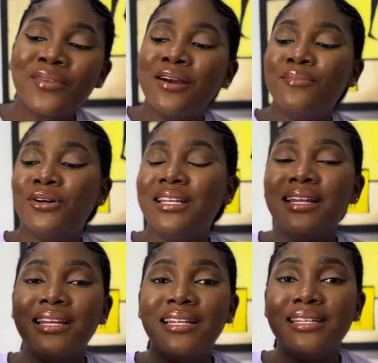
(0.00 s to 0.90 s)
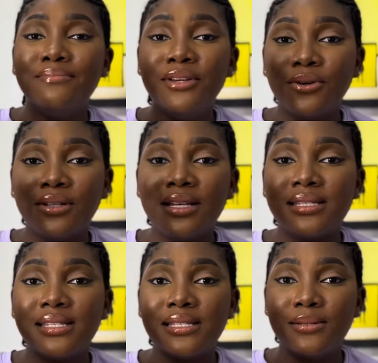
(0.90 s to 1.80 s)
But and then the milk, this
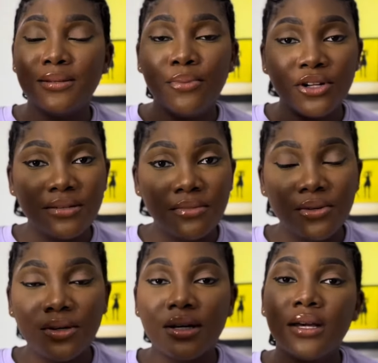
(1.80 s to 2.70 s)
is the body milk.